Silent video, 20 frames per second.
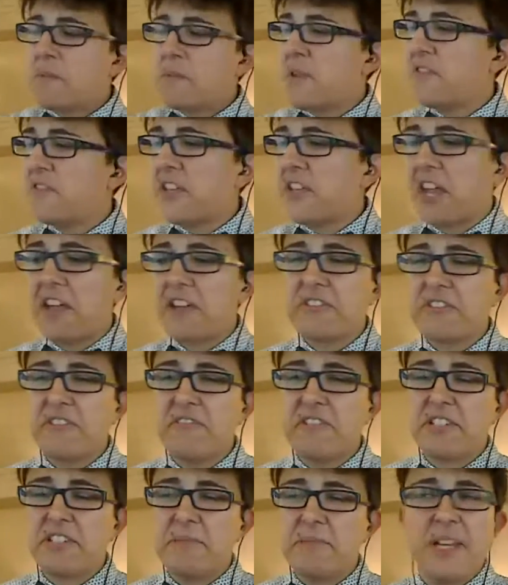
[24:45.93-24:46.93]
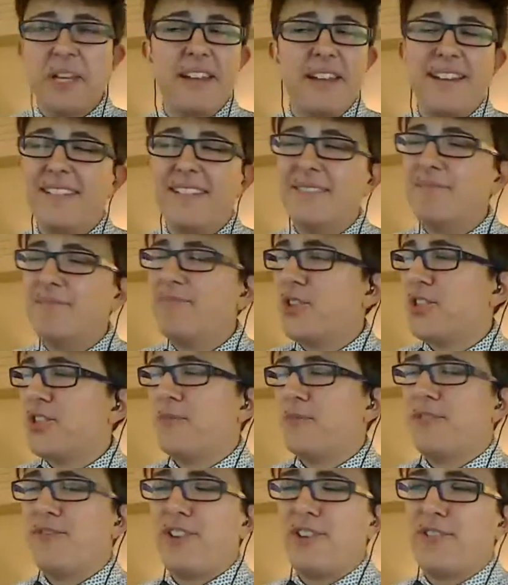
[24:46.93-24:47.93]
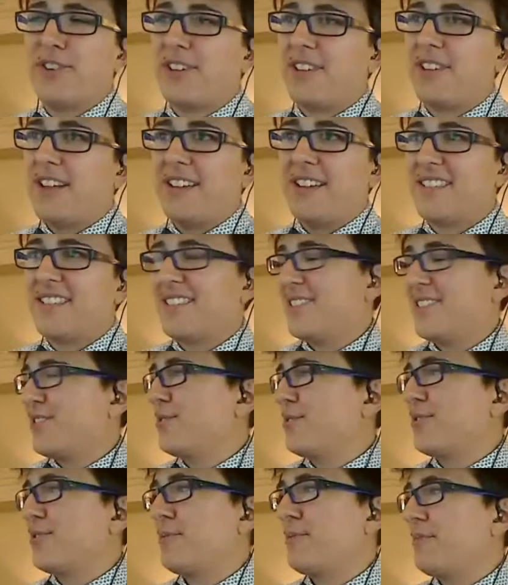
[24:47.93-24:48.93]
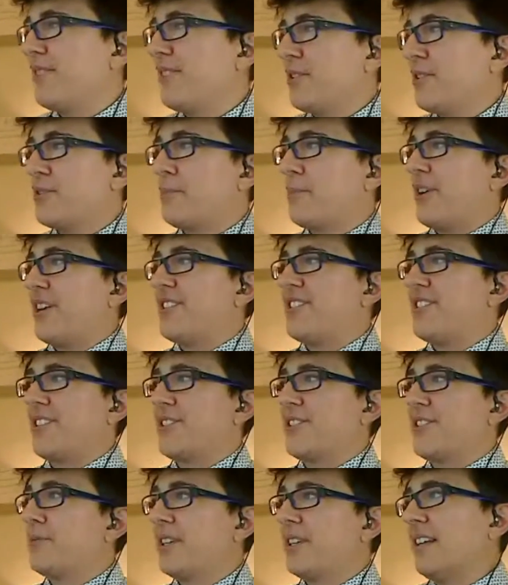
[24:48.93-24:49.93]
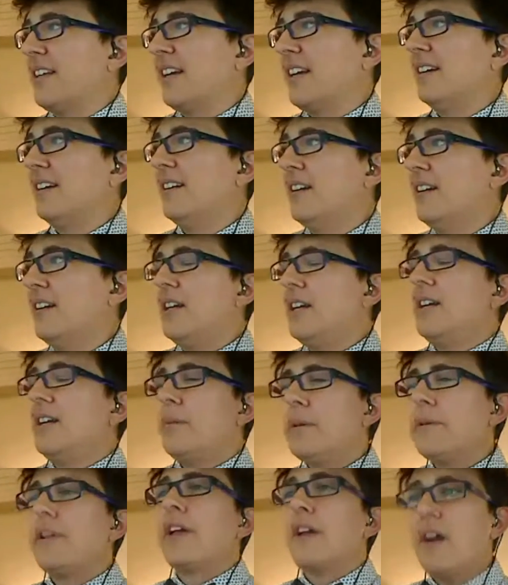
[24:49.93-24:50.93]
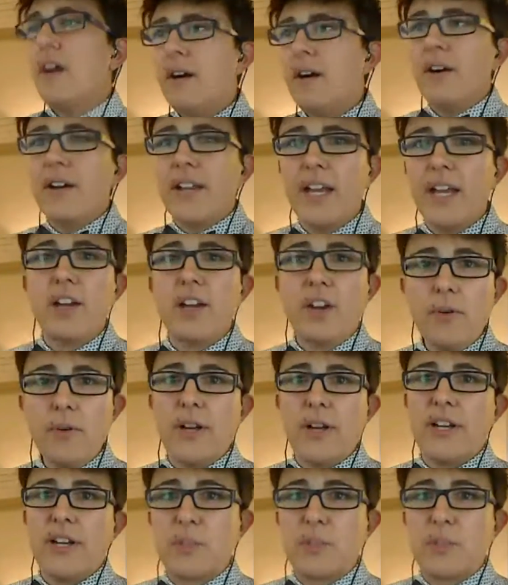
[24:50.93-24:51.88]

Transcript: Everything else, leave it to me. And those are my favorite clients because those projects really, you're like, oh, okay, cool.